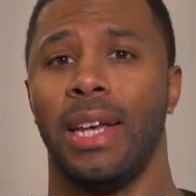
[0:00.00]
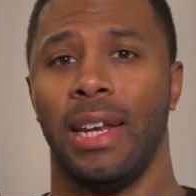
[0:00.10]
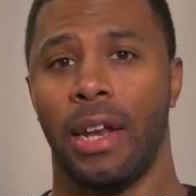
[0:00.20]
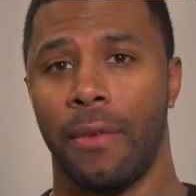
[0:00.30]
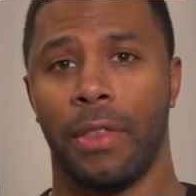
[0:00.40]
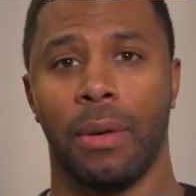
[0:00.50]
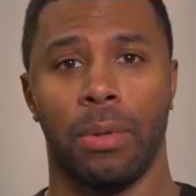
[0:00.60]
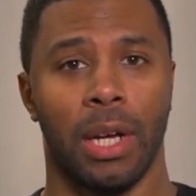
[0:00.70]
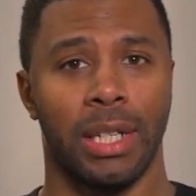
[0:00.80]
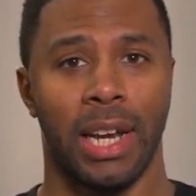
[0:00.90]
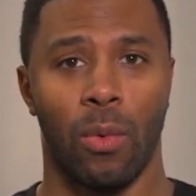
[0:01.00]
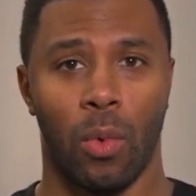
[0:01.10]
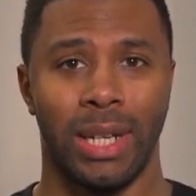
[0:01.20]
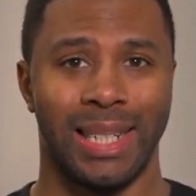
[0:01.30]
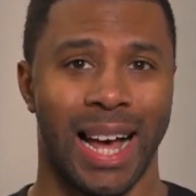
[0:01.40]
you need everything plugged in at
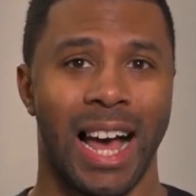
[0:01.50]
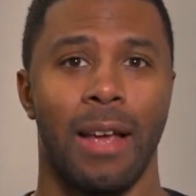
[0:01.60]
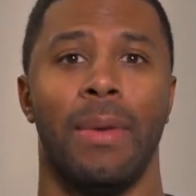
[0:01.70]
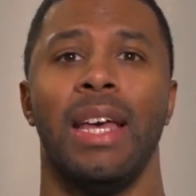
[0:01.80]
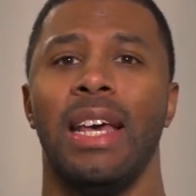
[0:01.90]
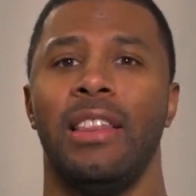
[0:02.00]
one time,